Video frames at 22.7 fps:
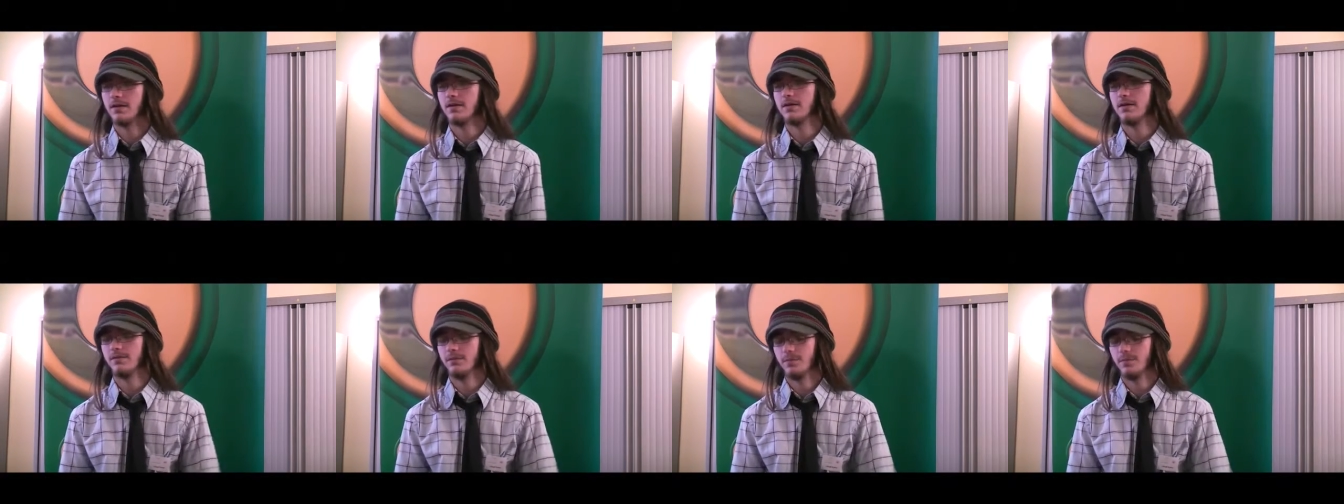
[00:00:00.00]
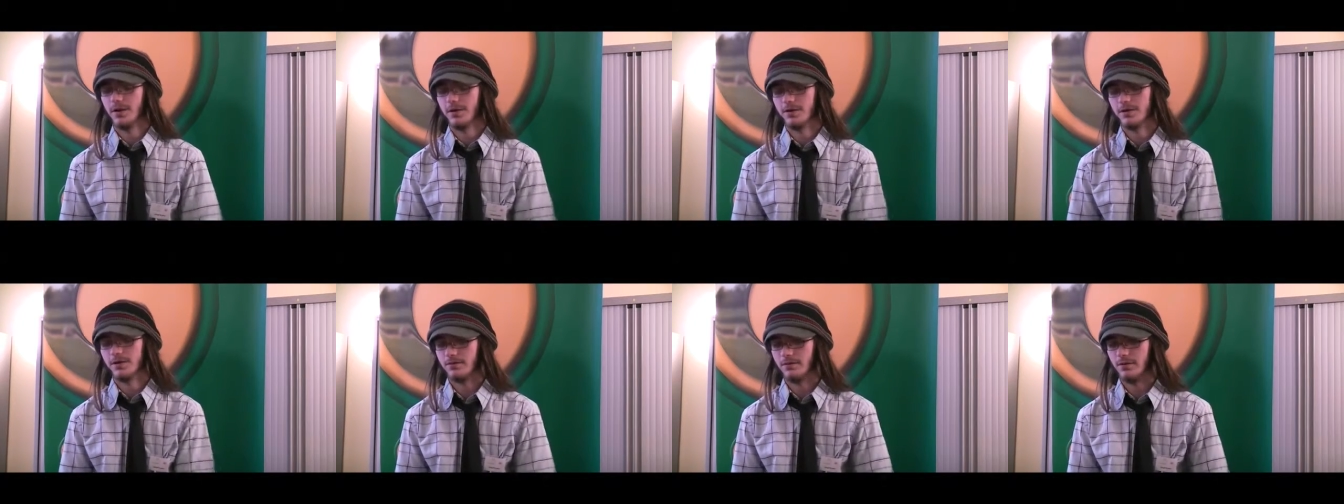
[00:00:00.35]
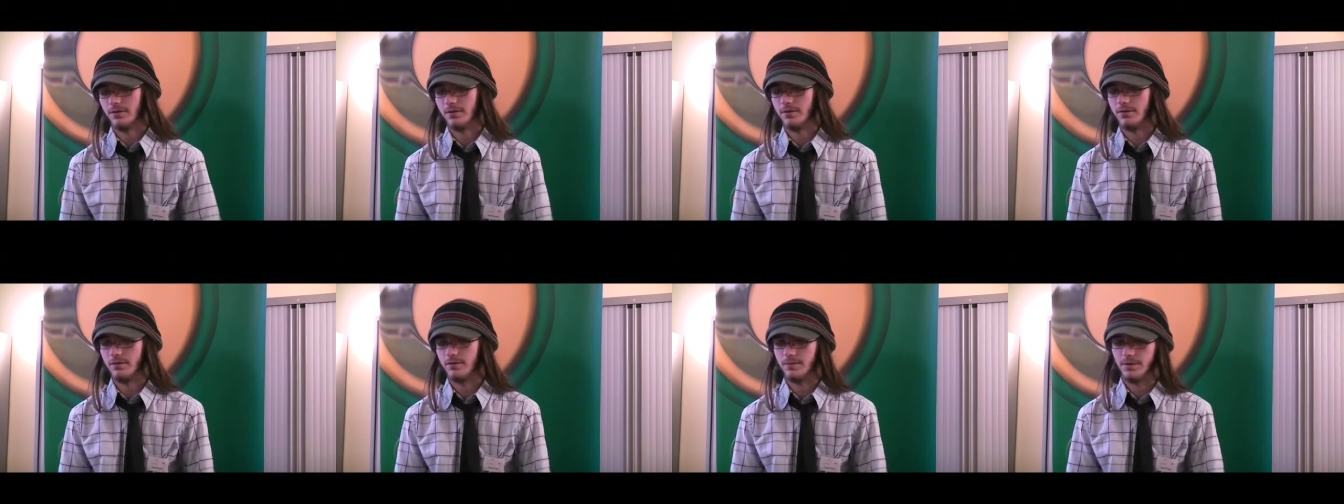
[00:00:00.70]
in
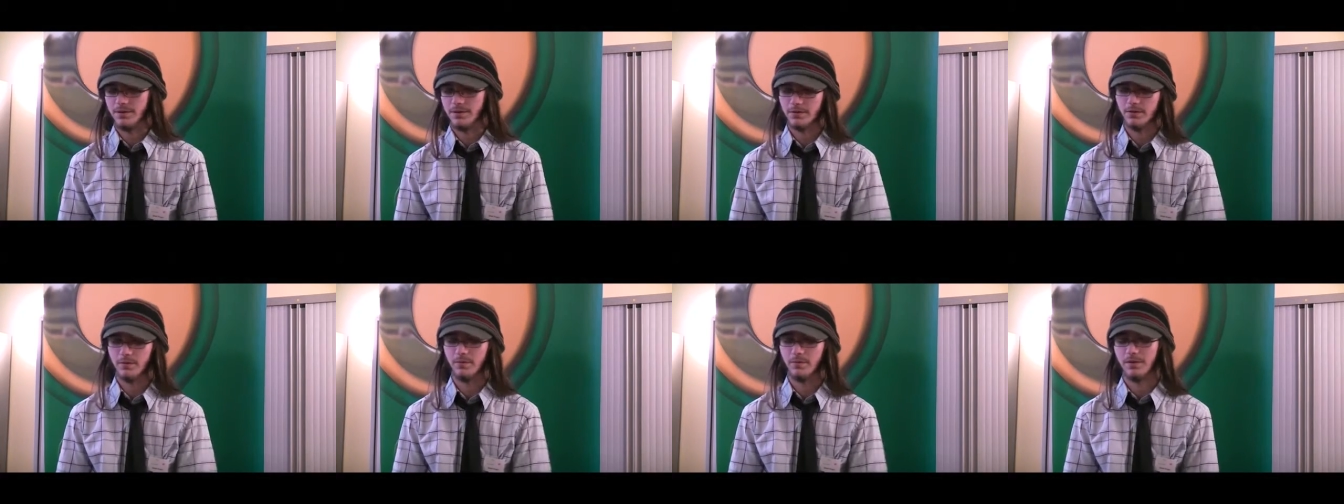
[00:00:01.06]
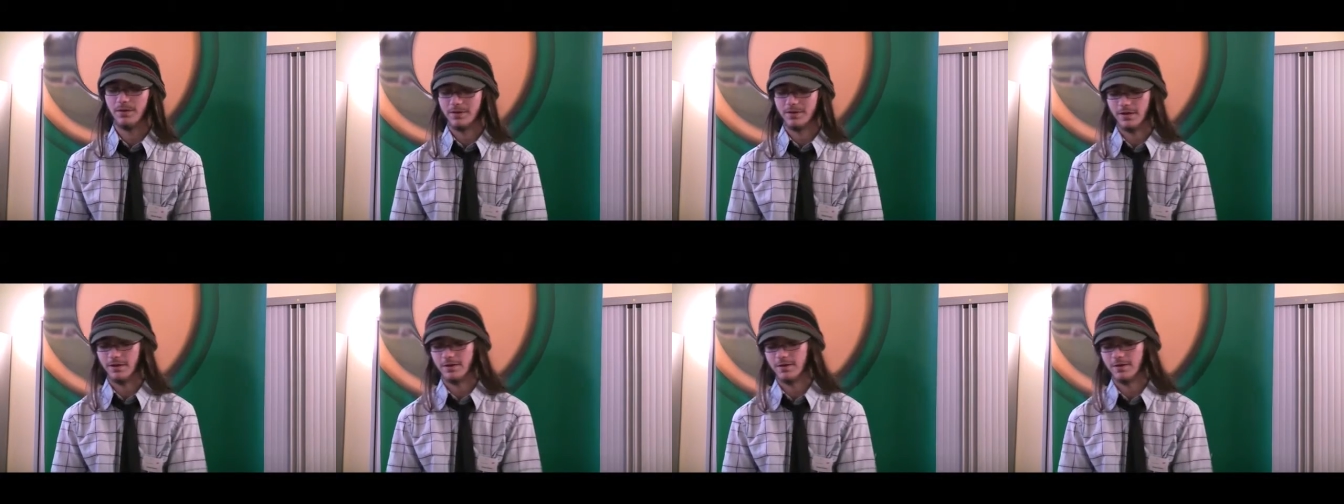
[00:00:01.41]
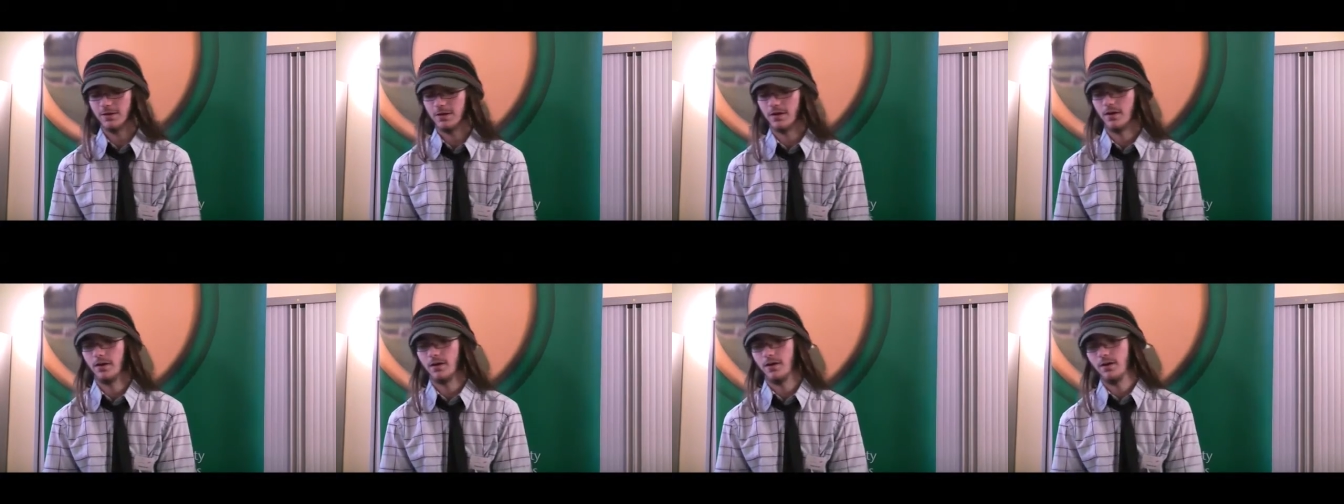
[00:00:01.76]
information that you'd be taught by a
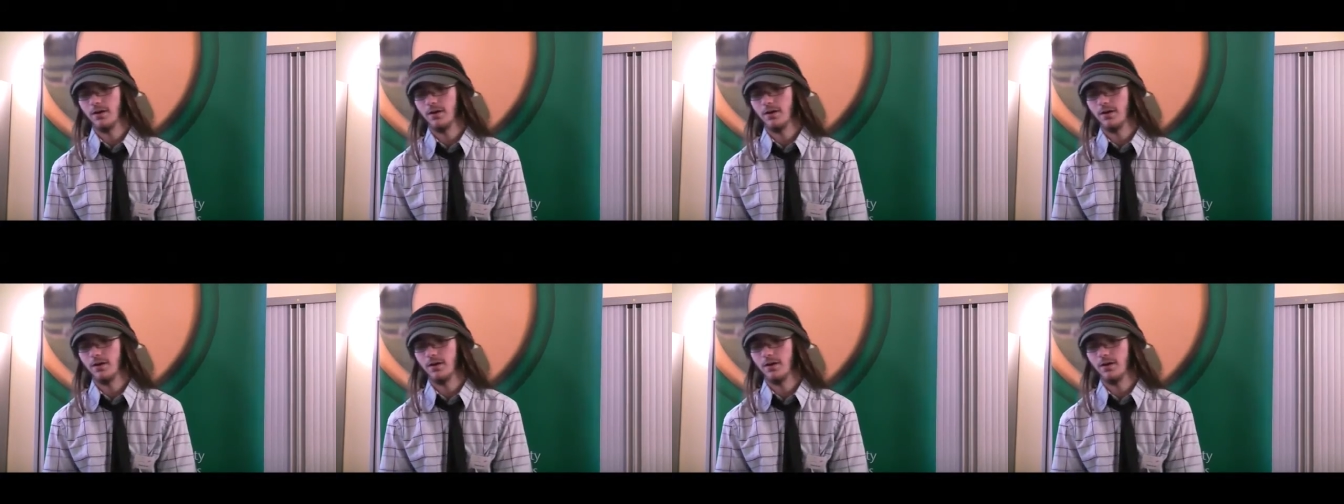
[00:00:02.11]
teacher,